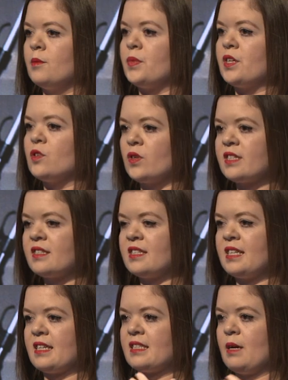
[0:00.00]
But in order to
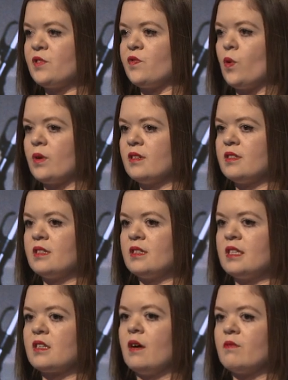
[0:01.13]
take steps forward,
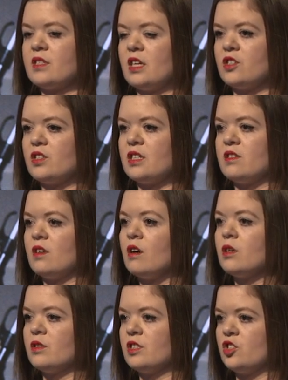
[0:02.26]
this conversation is not
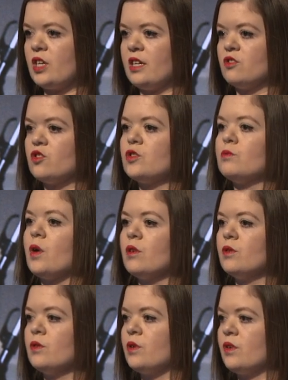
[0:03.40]
going to change
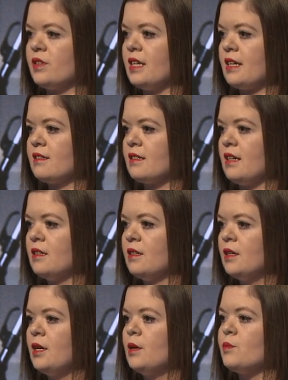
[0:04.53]
tomorrow or the next day.
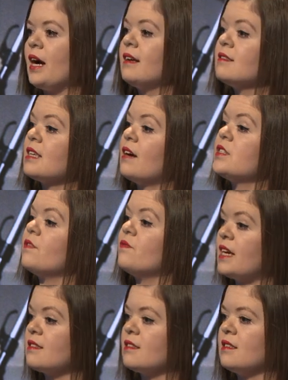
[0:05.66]
Brands have to
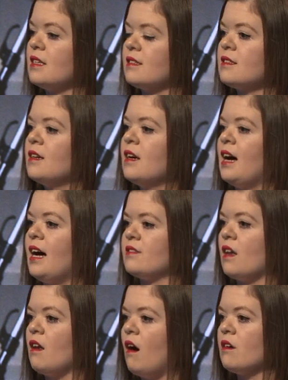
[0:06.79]
invest in this as
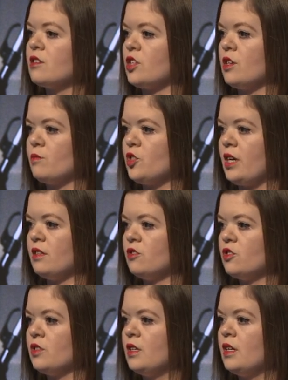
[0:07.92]
a long term
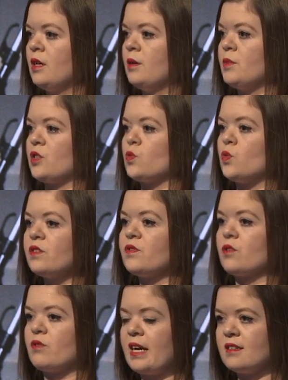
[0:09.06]
change, because one of
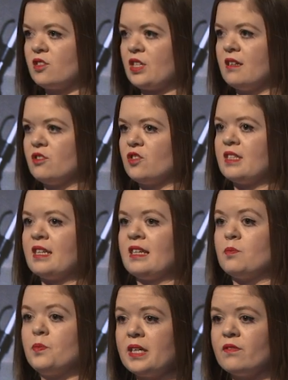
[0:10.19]
the greatest challenges that
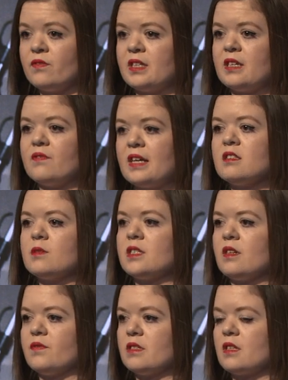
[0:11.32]
has been for the advancement
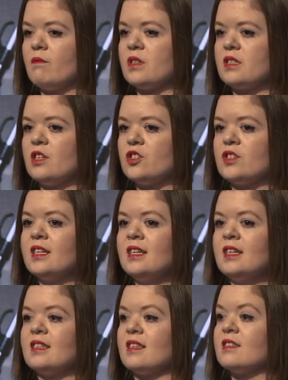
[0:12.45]
of this conversation
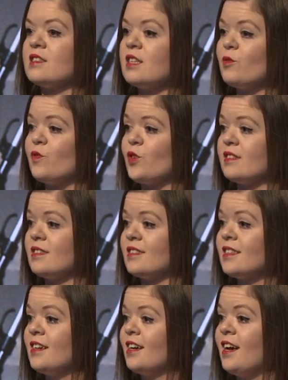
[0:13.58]
is that disabled
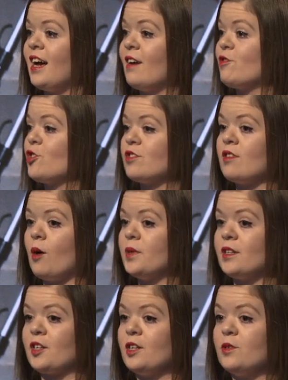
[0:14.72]
voices have just not
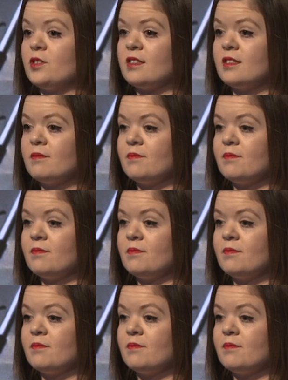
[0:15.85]
been included.